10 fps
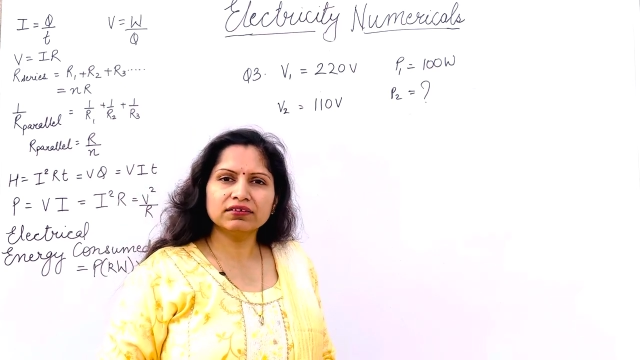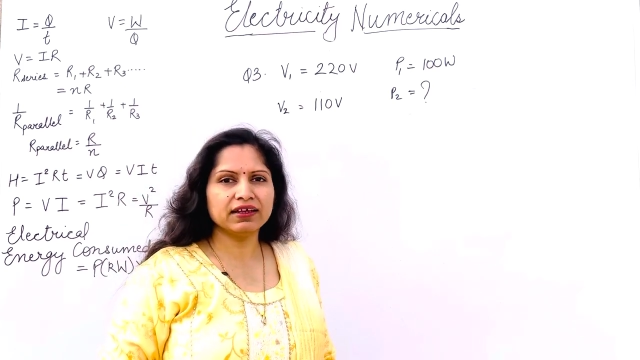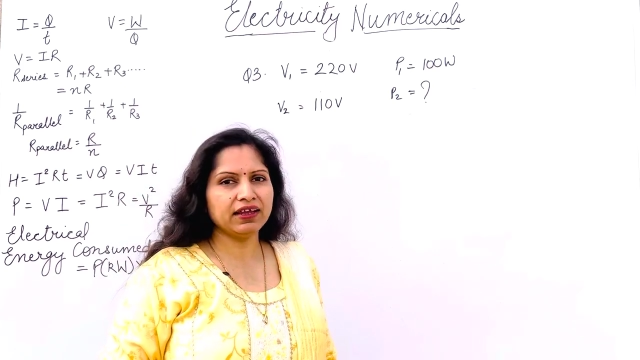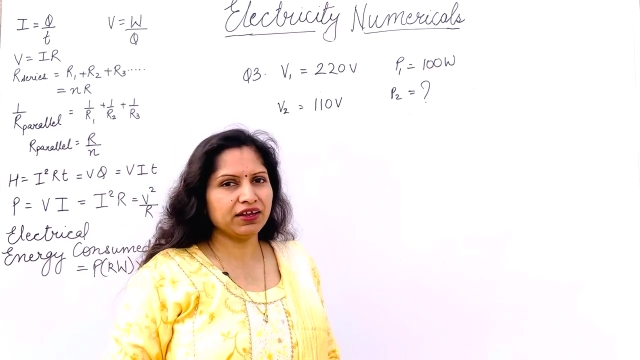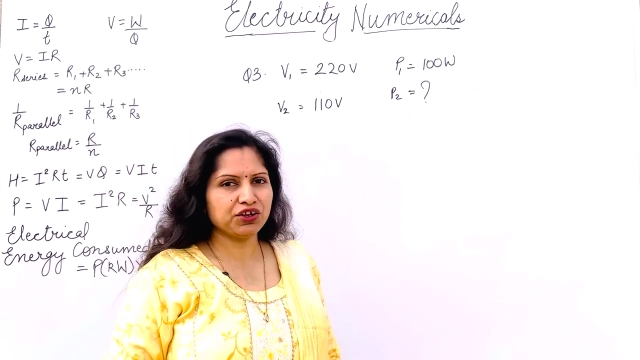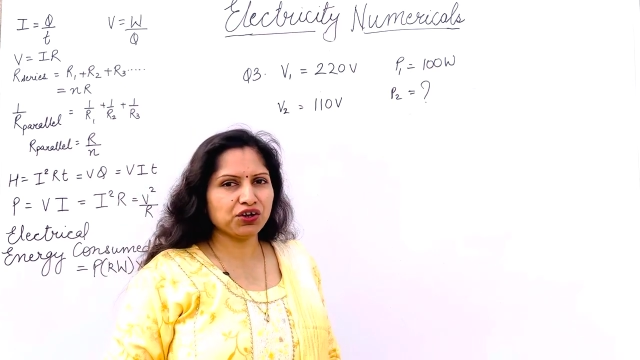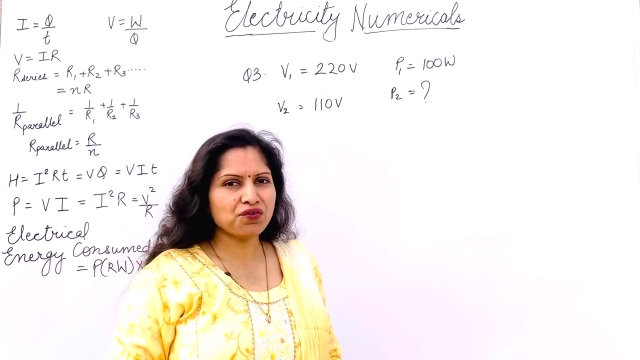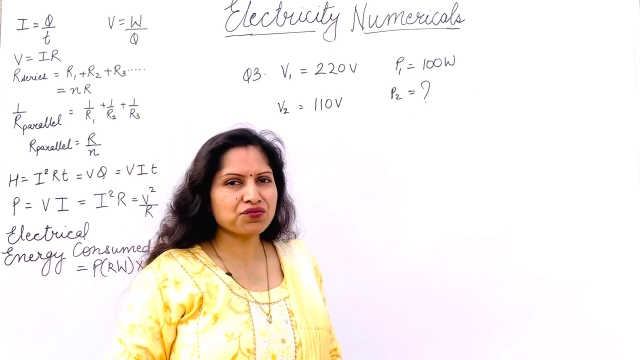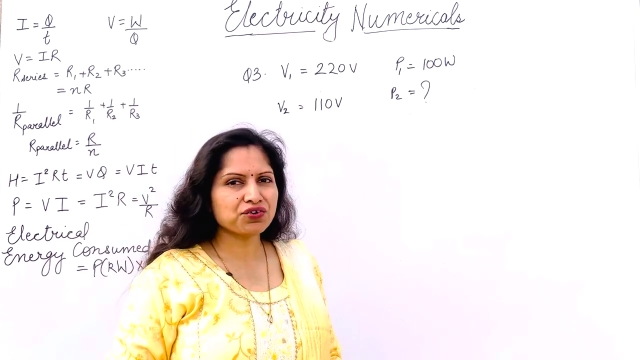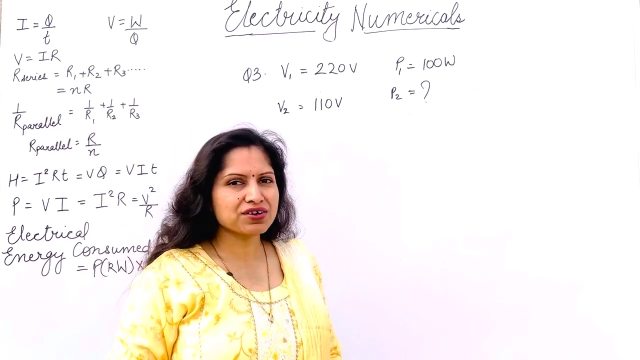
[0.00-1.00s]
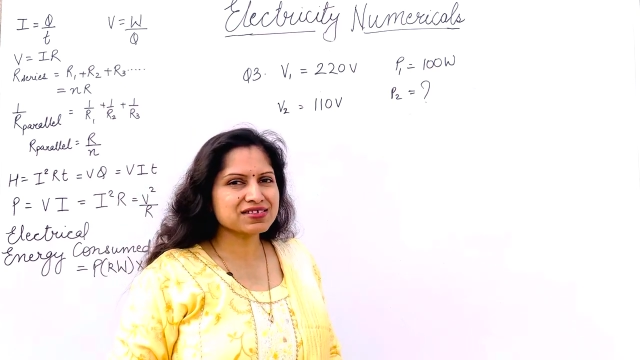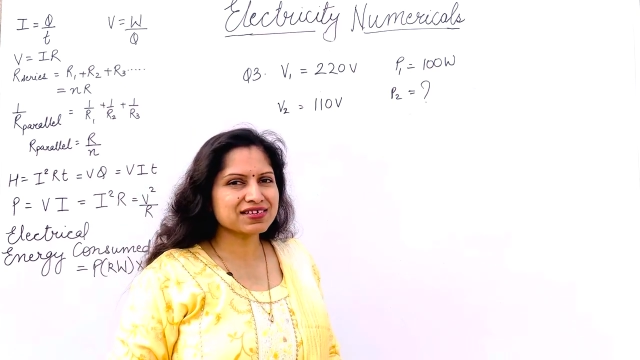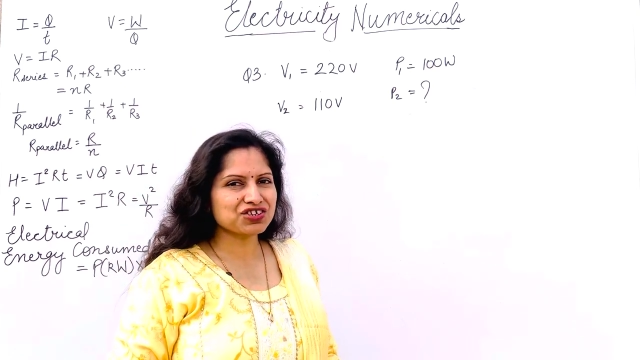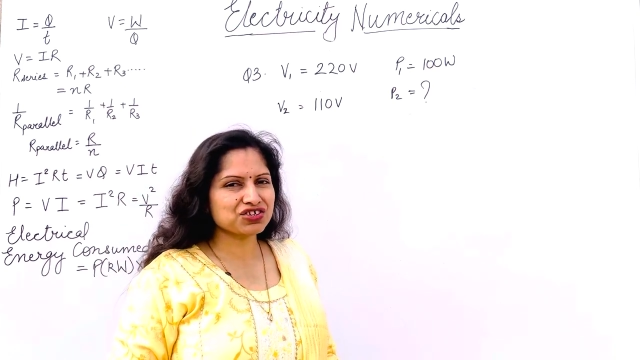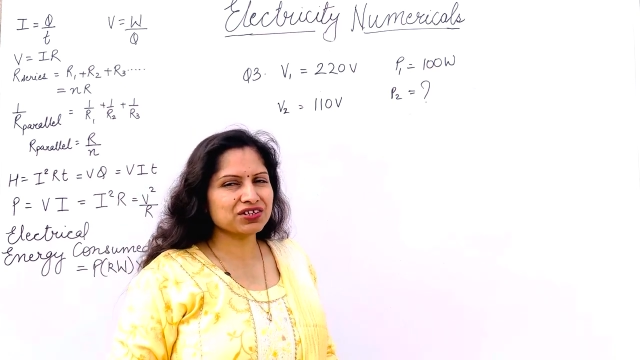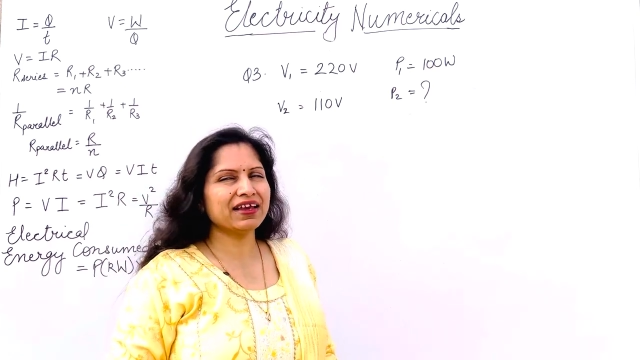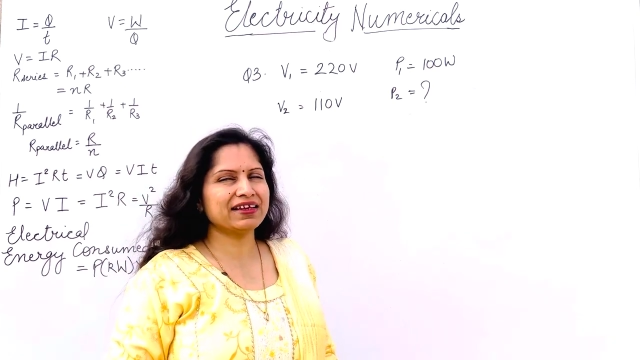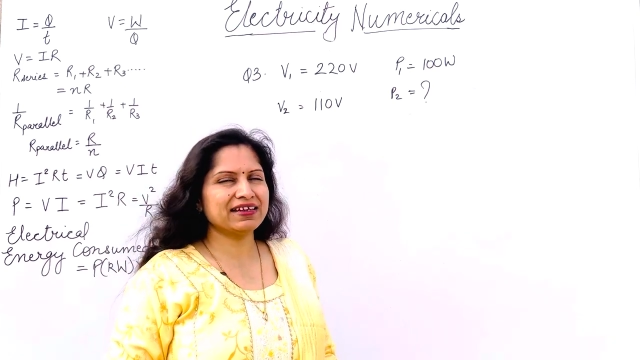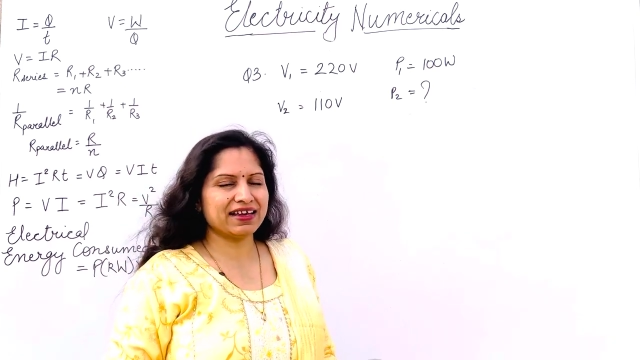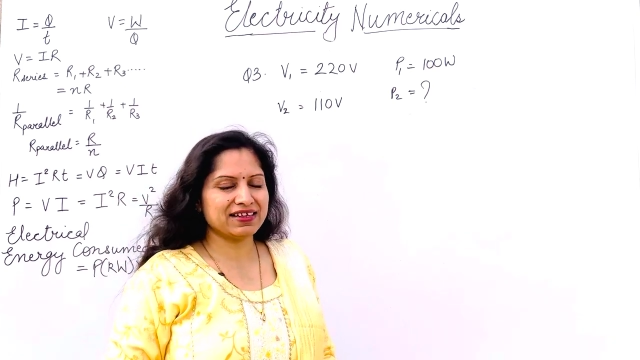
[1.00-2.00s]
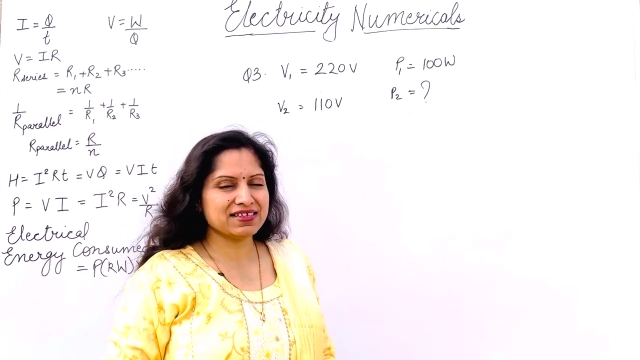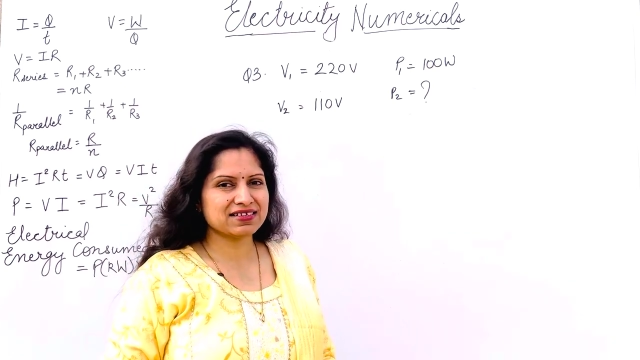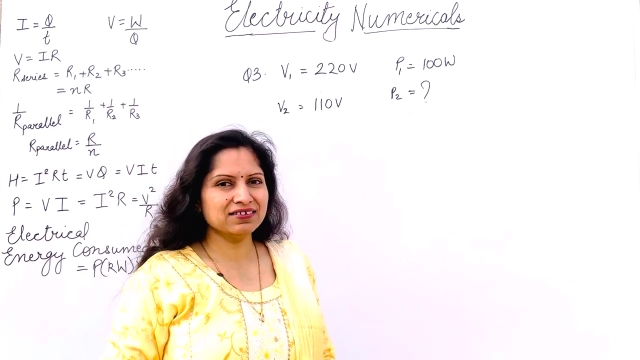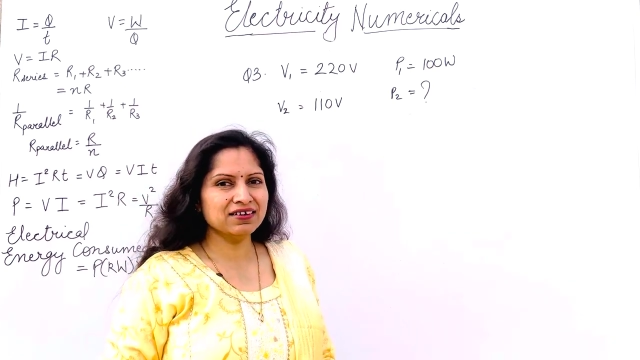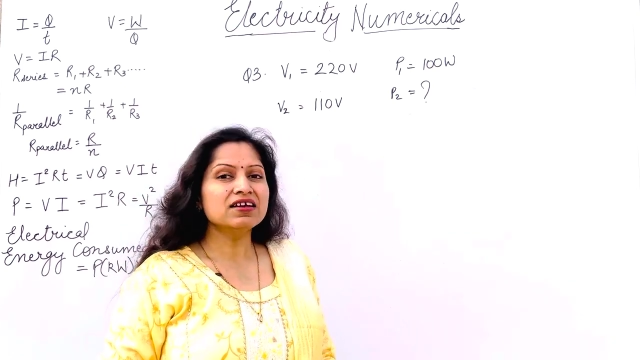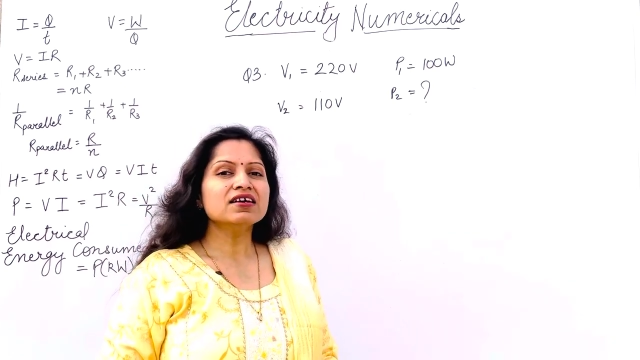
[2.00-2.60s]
the area of cross section, and hence the